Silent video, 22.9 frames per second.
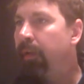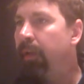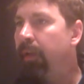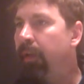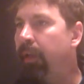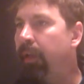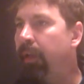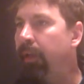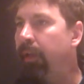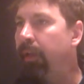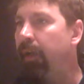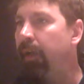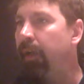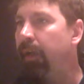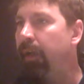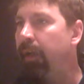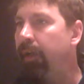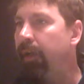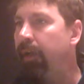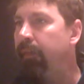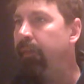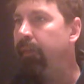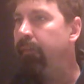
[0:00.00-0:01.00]
He
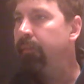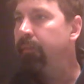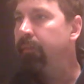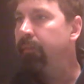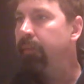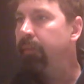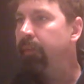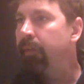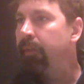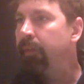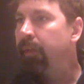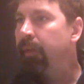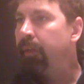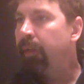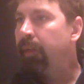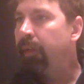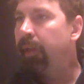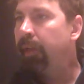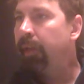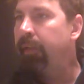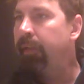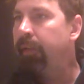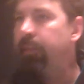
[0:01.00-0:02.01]
uh,
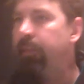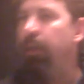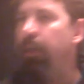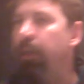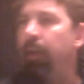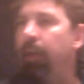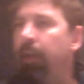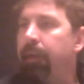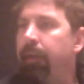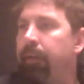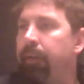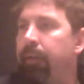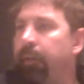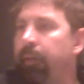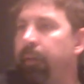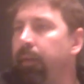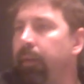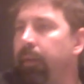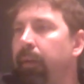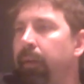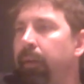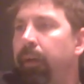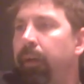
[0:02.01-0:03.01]
he studied
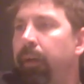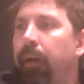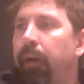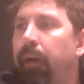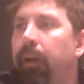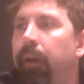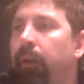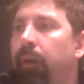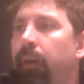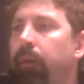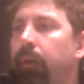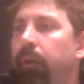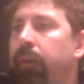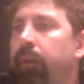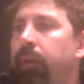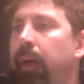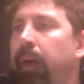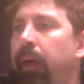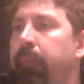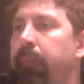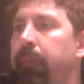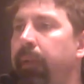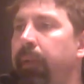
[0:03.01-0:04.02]
a long
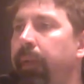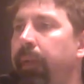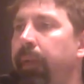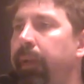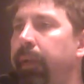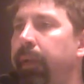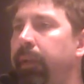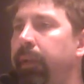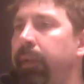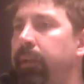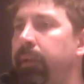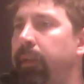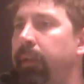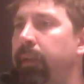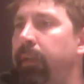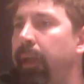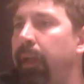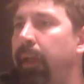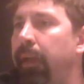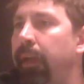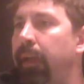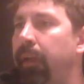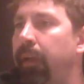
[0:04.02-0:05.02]
time the Lincoln's
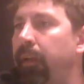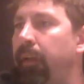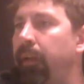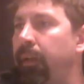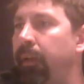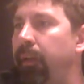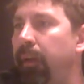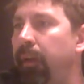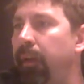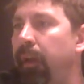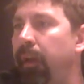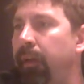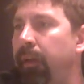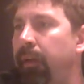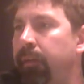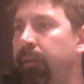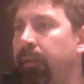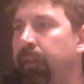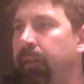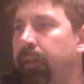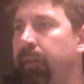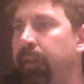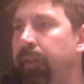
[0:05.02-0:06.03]

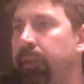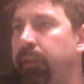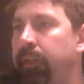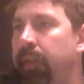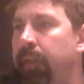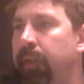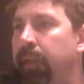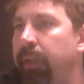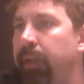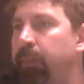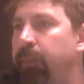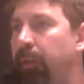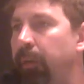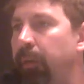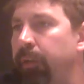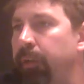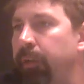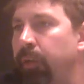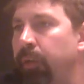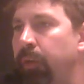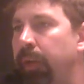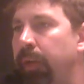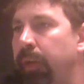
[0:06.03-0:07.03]
Gettysburg
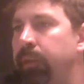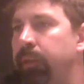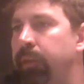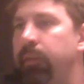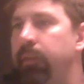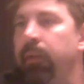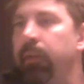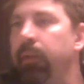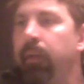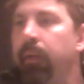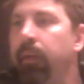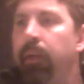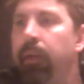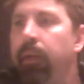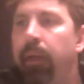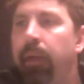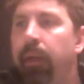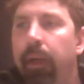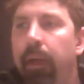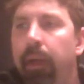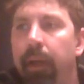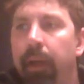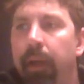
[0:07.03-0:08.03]
Address
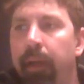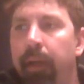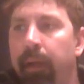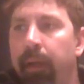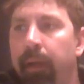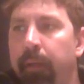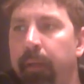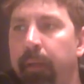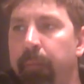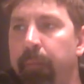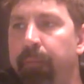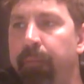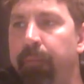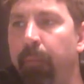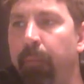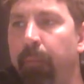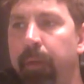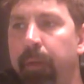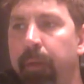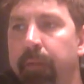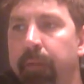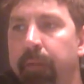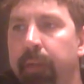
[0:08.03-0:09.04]
and
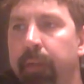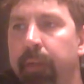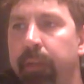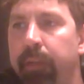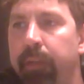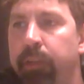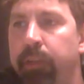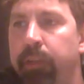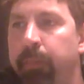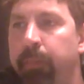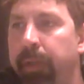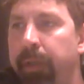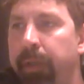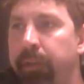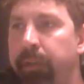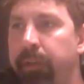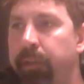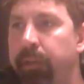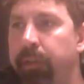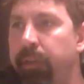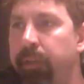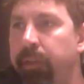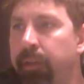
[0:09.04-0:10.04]
before giving his
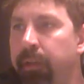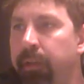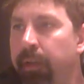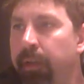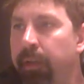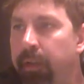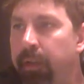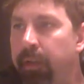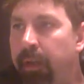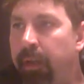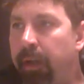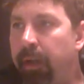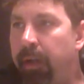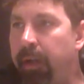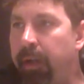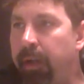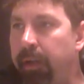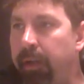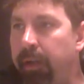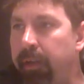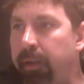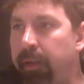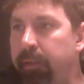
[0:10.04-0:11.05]
speech.
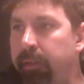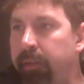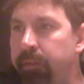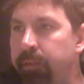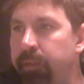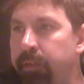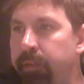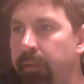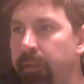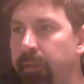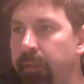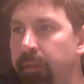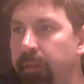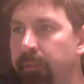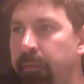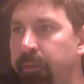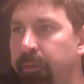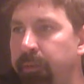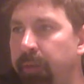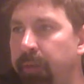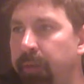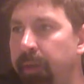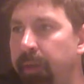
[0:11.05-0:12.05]
So it
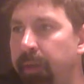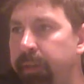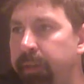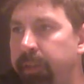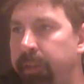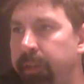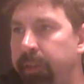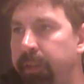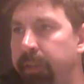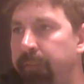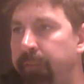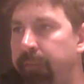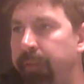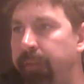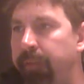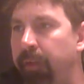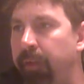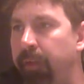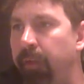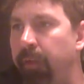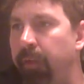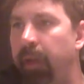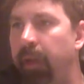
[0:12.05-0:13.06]
was very
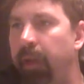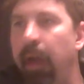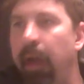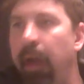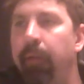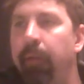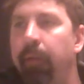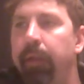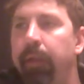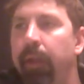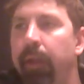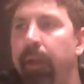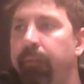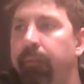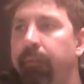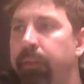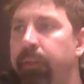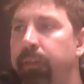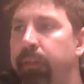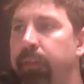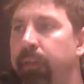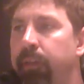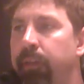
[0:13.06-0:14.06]
significant on how he gave
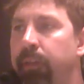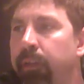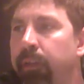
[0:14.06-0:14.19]
his